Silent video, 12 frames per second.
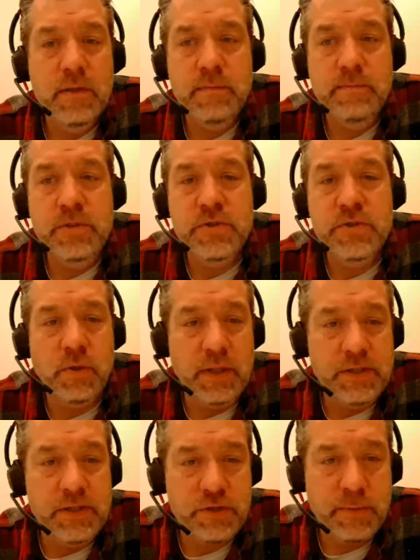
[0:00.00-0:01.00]
musical
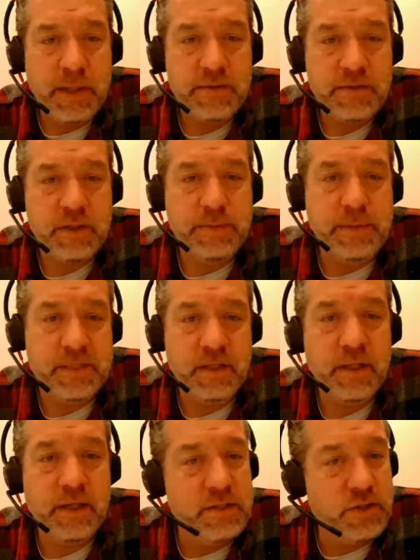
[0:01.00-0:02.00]
instruments, especially
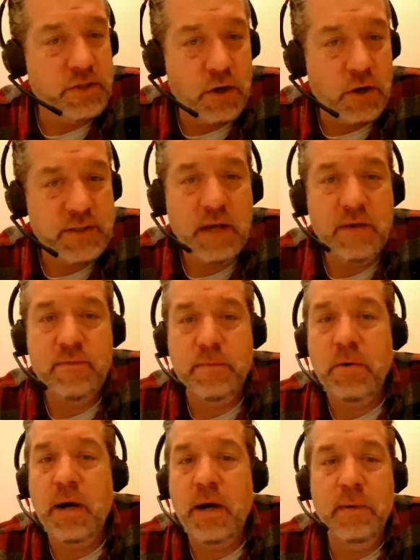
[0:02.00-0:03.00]
like guitarists have a
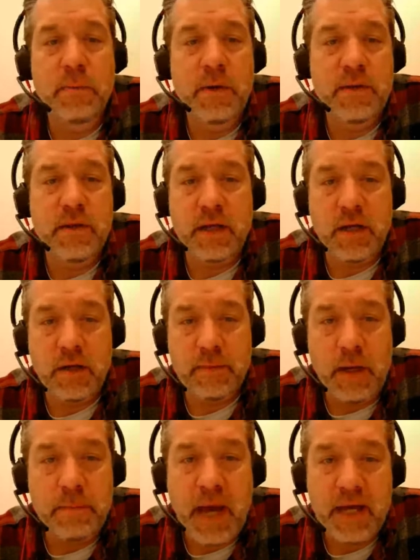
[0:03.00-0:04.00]
problem with like
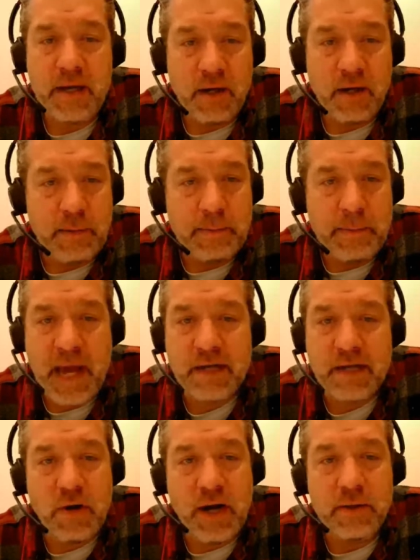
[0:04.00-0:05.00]
a bad hum, a bad
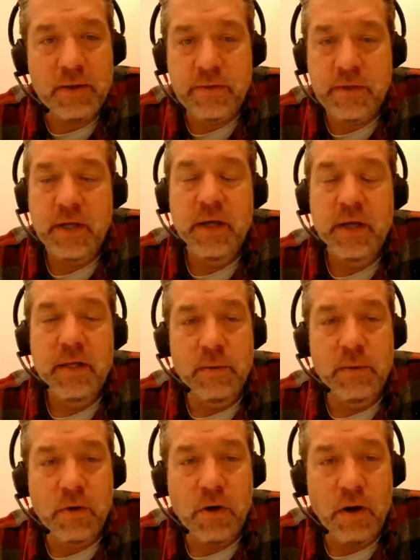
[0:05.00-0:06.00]
ground that
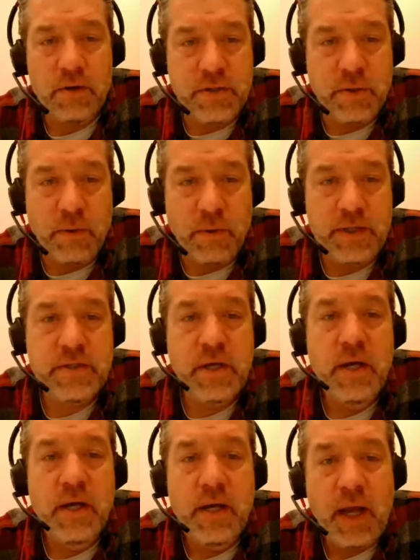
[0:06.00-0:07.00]
will cause noise.
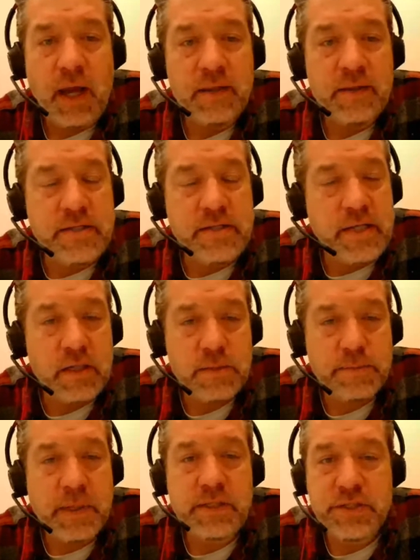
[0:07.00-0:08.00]
And these
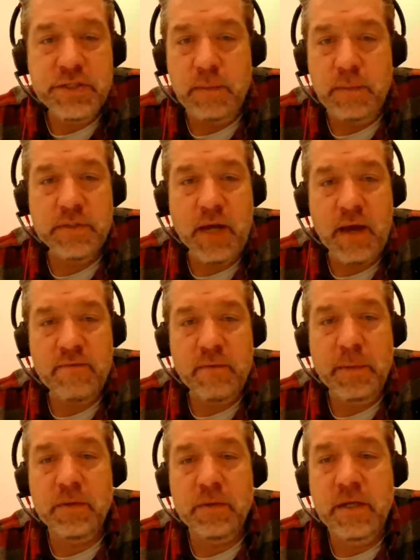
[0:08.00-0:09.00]
DSP chips have a
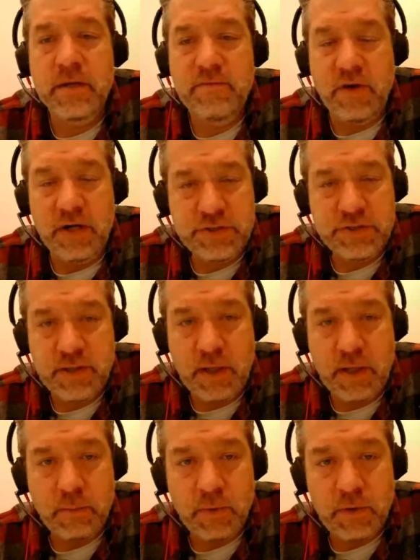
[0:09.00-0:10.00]
built-in function
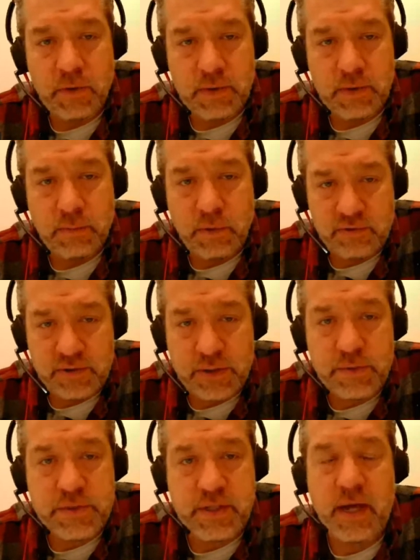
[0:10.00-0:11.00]
that will
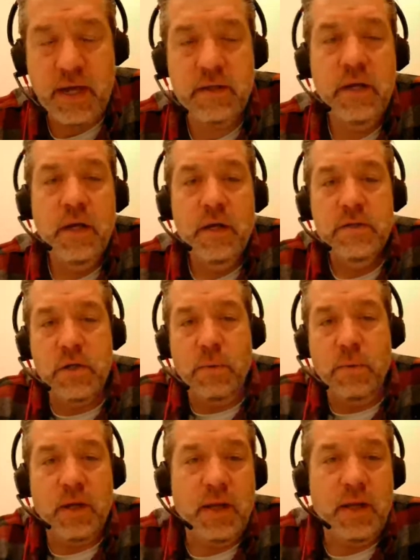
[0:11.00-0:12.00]
reduce that. So
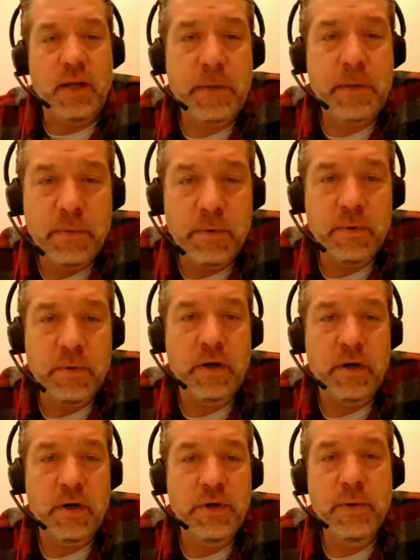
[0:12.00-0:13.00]
what a lot of people
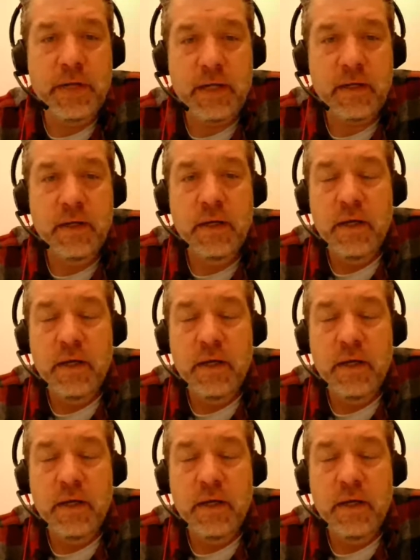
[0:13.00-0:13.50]
are doing